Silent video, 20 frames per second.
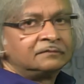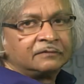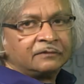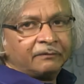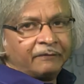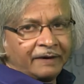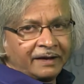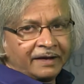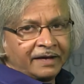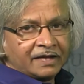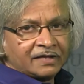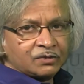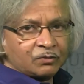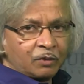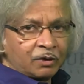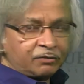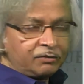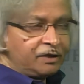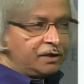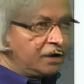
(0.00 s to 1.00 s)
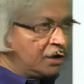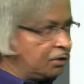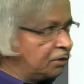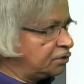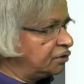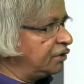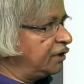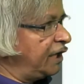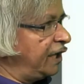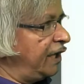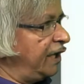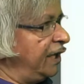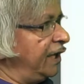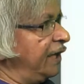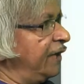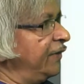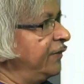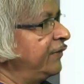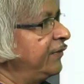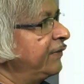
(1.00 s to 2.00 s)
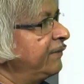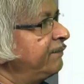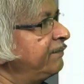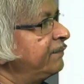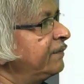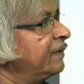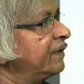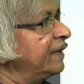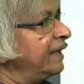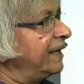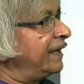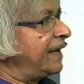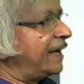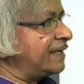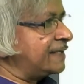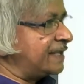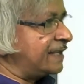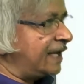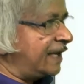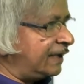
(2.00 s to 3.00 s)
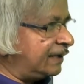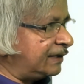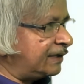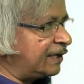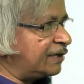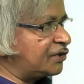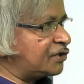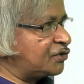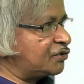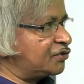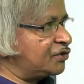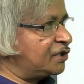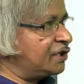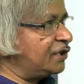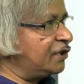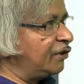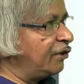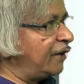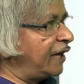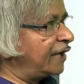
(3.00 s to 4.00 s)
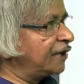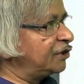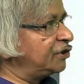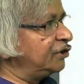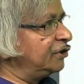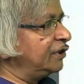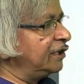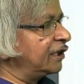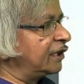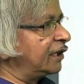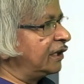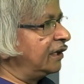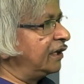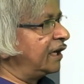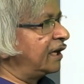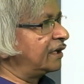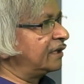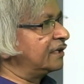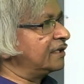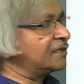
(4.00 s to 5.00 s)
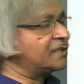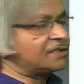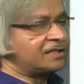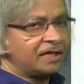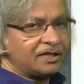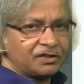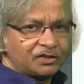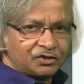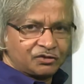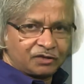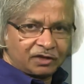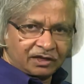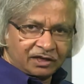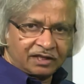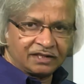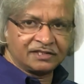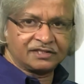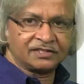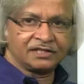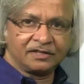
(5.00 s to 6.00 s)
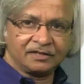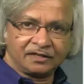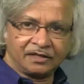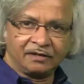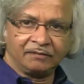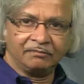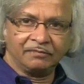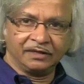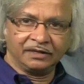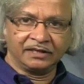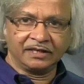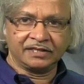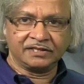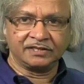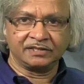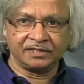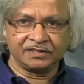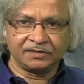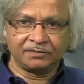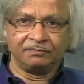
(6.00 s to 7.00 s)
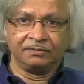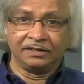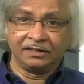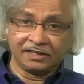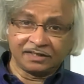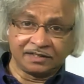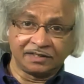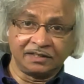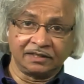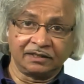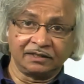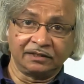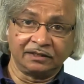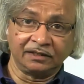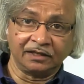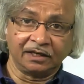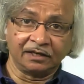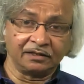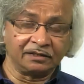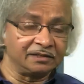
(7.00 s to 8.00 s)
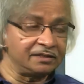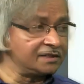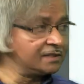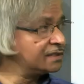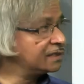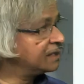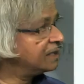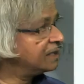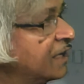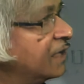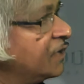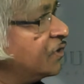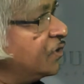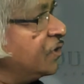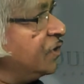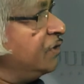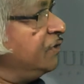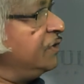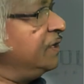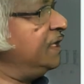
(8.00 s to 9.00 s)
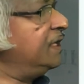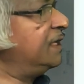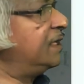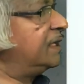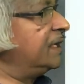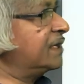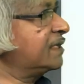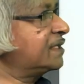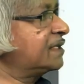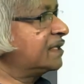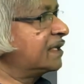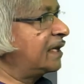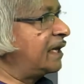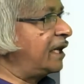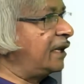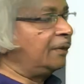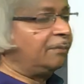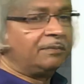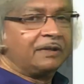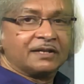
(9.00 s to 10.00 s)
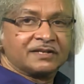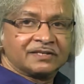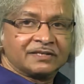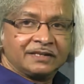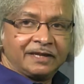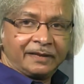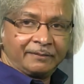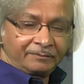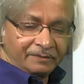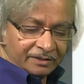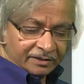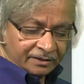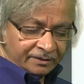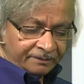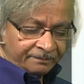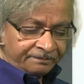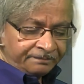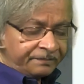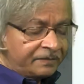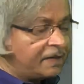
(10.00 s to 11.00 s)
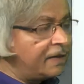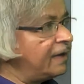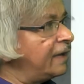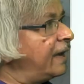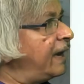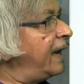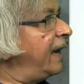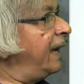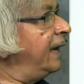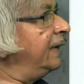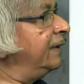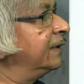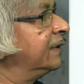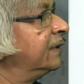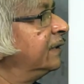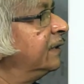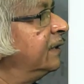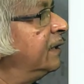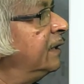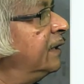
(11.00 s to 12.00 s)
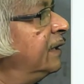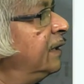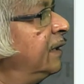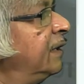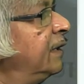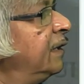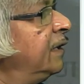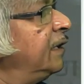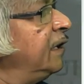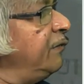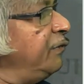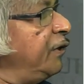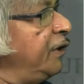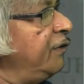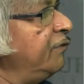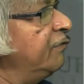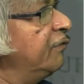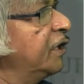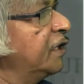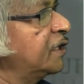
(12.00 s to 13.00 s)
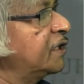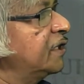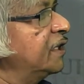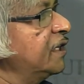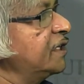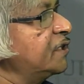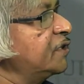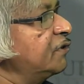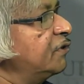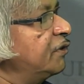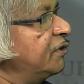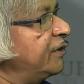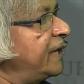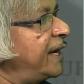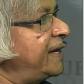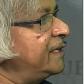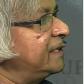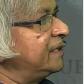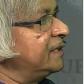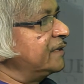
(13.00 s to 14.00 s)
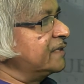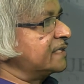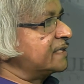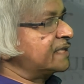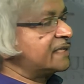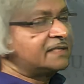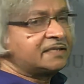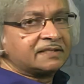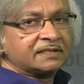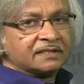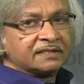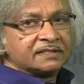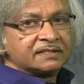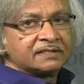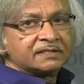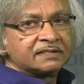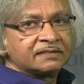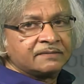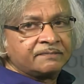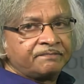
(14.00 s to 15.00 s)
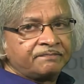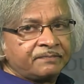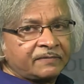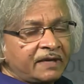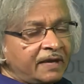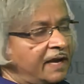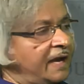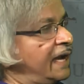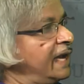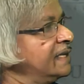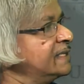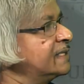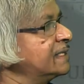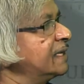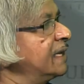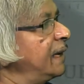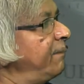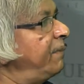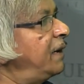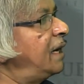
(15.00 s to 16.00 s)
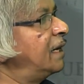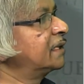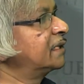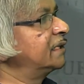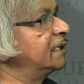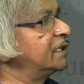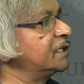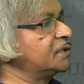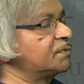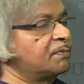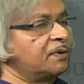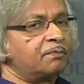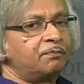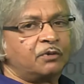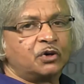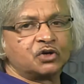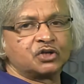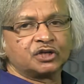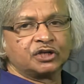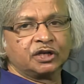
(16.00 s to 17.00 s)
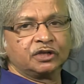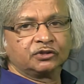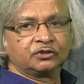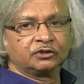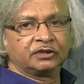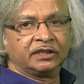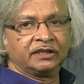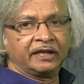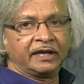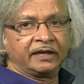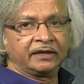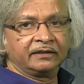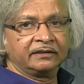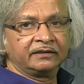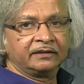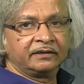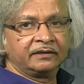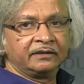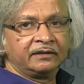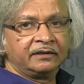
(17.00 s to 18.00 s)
Whereas what we know today is that as L tends to 0, actually the conductance tends to a constant number. That's this ballistic conductance. So you need this L plus lambda. And if you invert this, you could write the resistance as a part that is proportional to the length